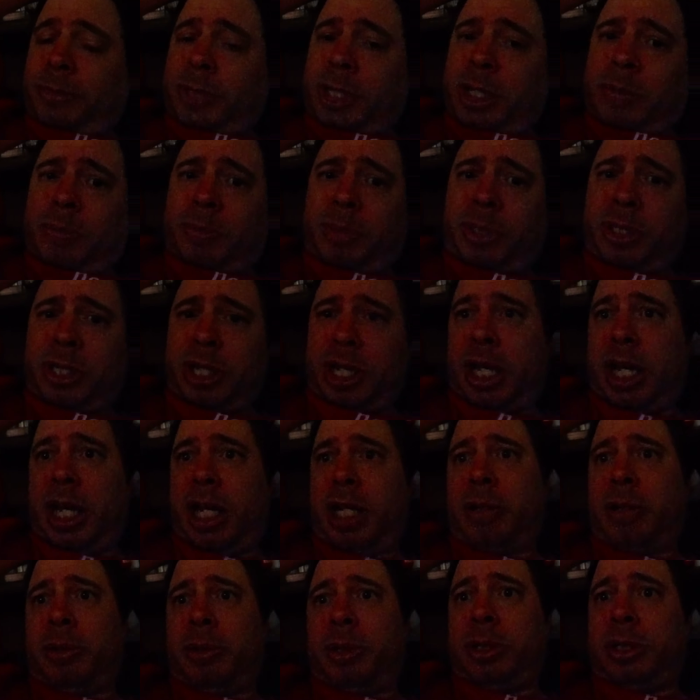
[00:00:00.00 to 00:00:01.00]
But yeah,
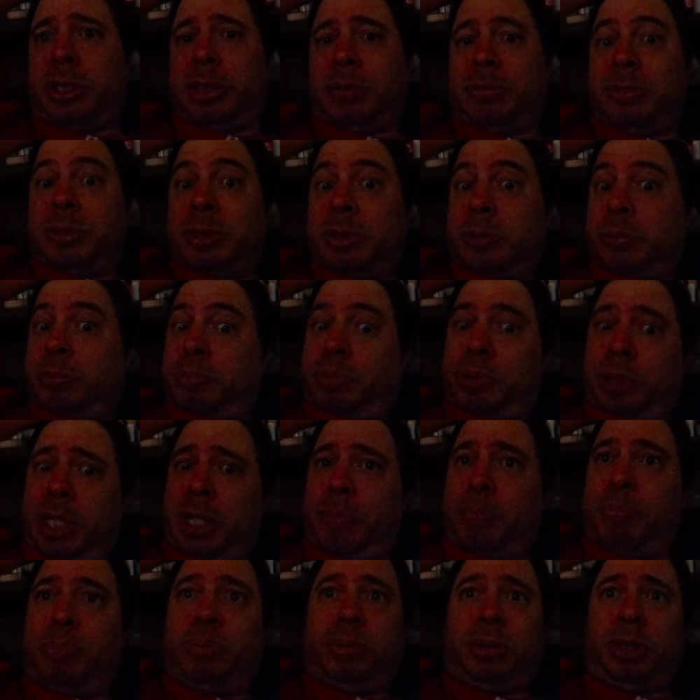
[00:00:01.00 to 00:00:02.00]
Adam,
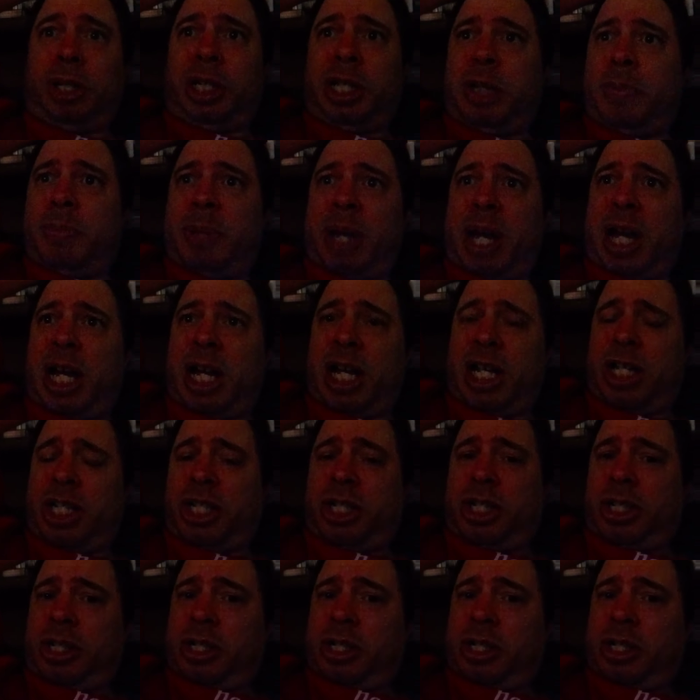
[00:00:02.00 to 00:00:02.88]
pretty bloody match,